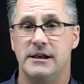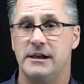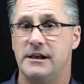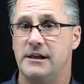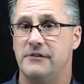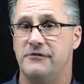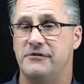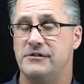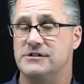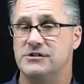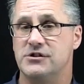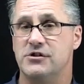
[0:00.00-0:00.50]

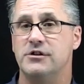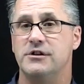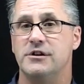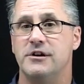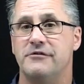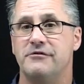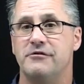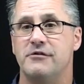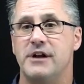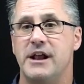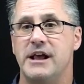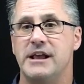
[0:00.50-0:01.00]
If it's good
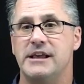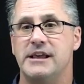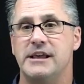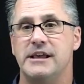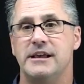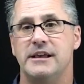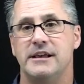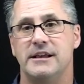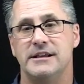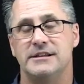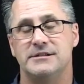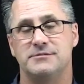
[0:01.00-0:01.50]
enough for
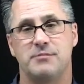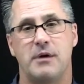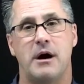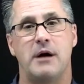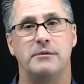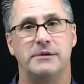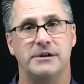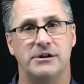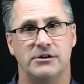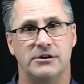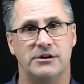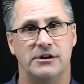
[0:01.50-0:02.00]
Nike, it's
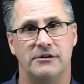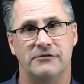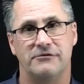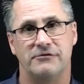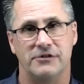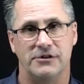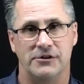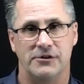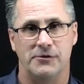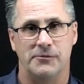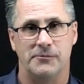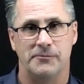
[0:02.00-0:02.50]
probably good enough for
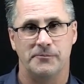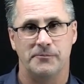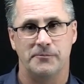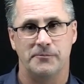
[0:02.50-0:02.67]
you.